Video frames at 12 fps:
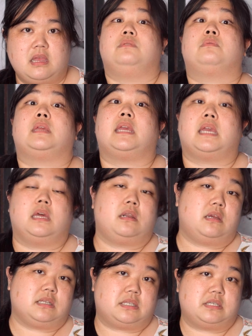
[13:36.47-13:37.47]
You
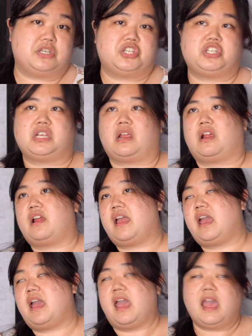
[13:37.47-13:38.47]
cannot share
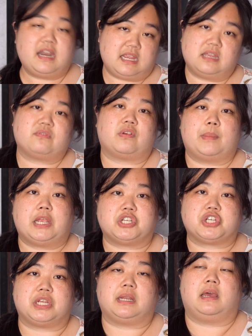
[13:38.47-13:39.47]
any
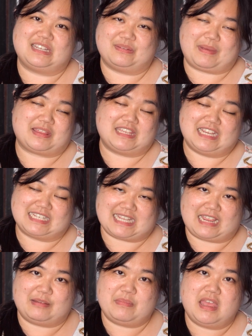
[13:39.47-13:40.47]
information about the
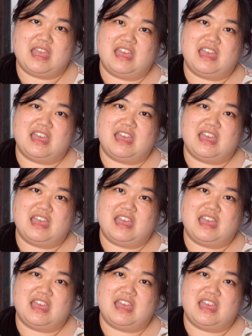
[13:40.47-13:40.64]
exam.